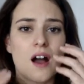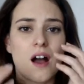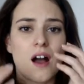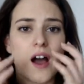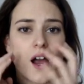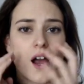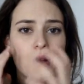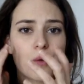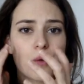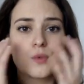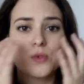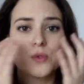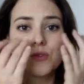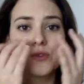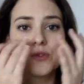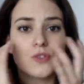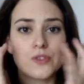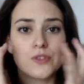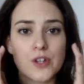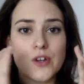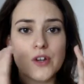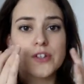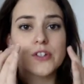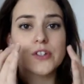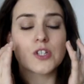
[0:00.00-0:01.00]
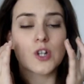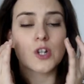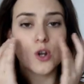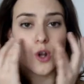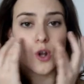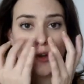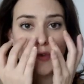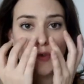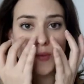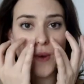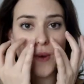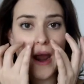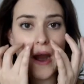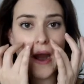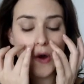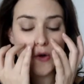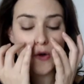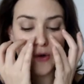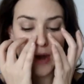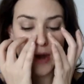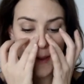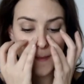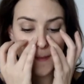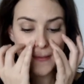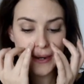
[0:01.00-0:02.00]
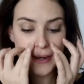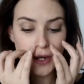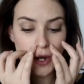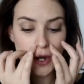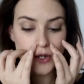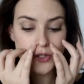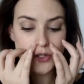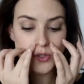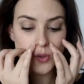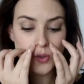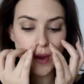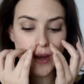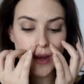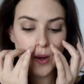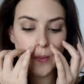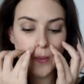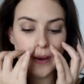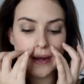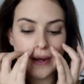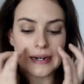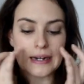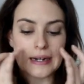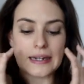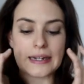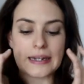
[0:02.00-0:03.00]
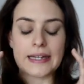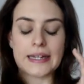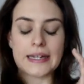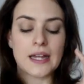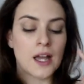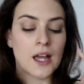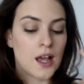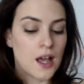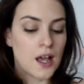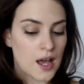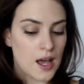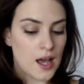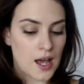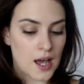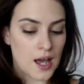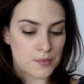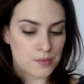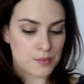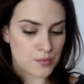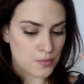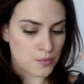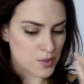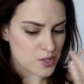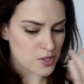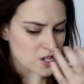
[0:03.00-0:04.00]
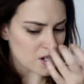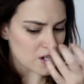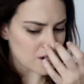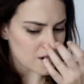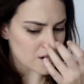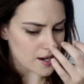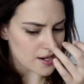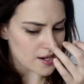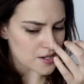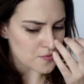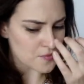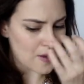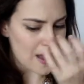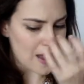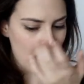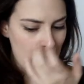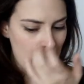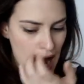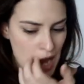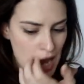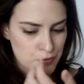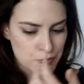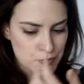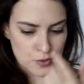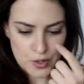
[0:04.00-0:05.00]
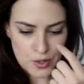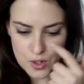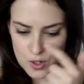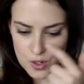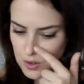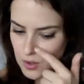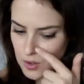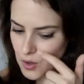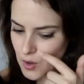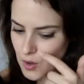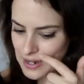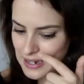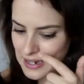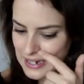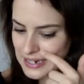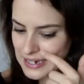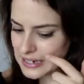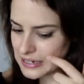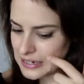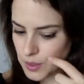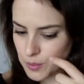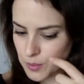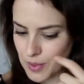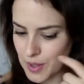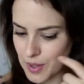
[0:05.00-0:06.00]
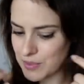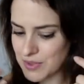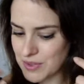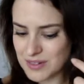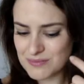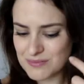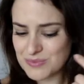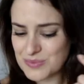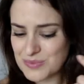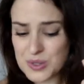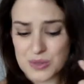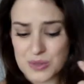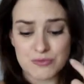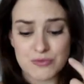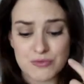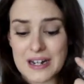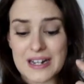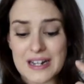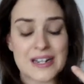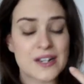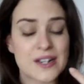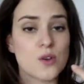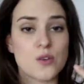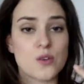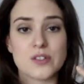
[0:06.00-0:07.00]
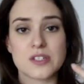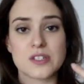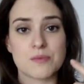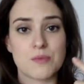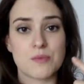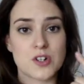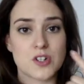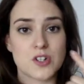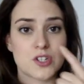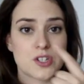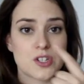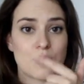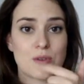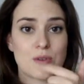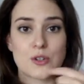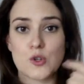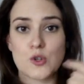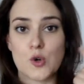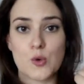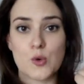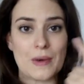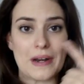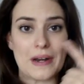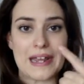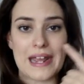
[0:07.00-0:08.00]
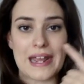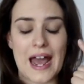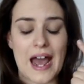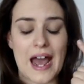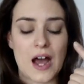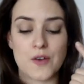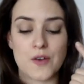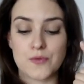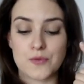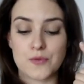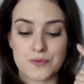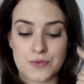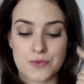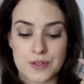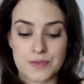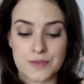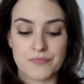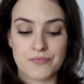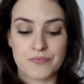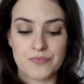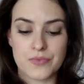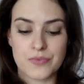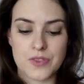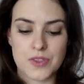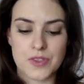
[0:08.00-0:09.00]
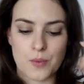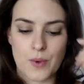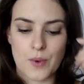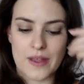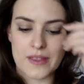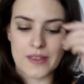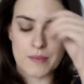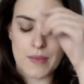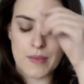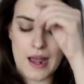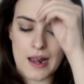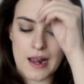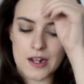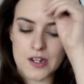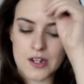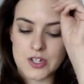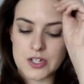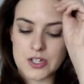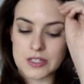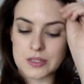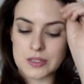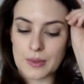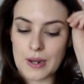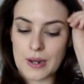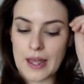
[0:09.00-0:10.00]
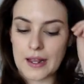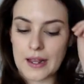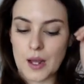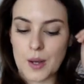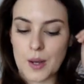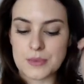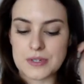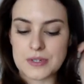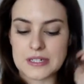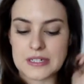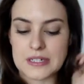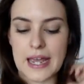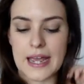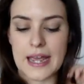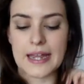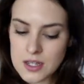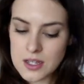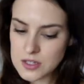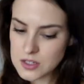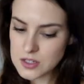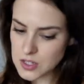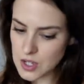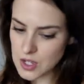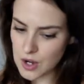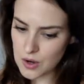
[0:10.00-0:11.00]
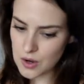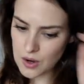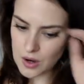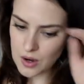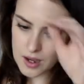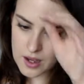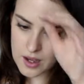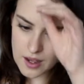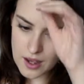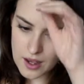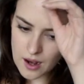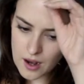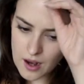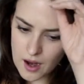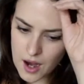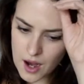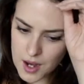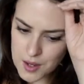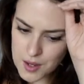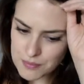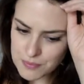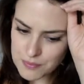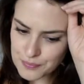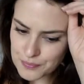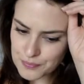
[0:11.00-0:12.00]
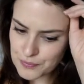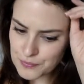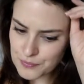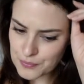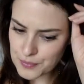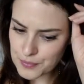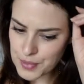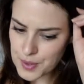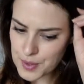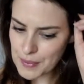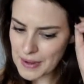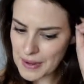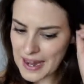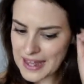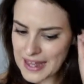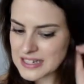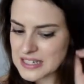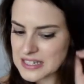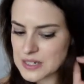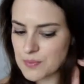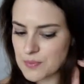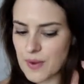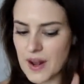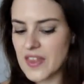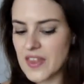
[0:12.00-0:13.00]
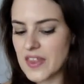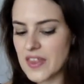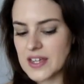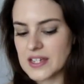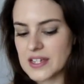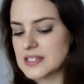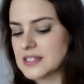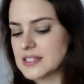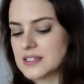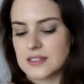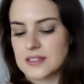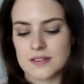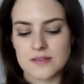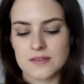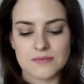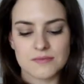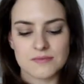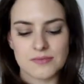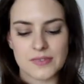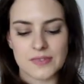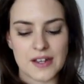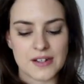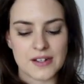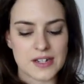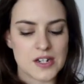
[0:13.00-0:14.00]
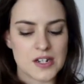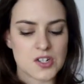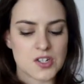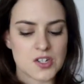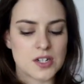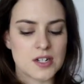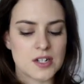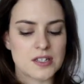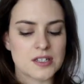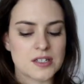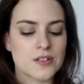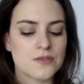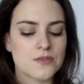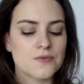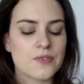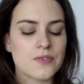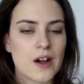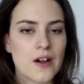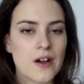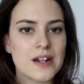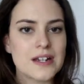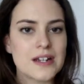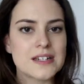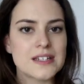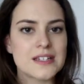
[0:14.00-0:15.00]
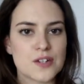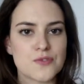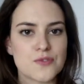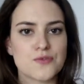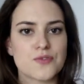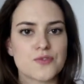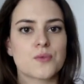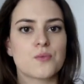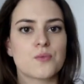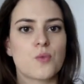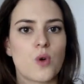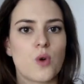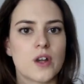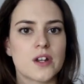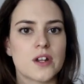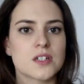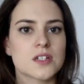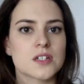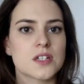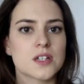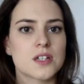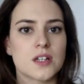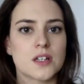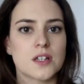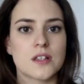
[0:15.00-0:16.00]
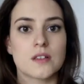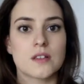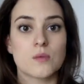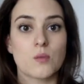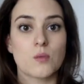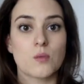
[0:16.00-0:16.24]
I will notice a lot of wear around my nose quite quickly, which I kind of have got a little bit, but well, really not so much as I would normally have for the way that my allergies are playing up today. So I'm perplexed by this foundation. It's a very different one to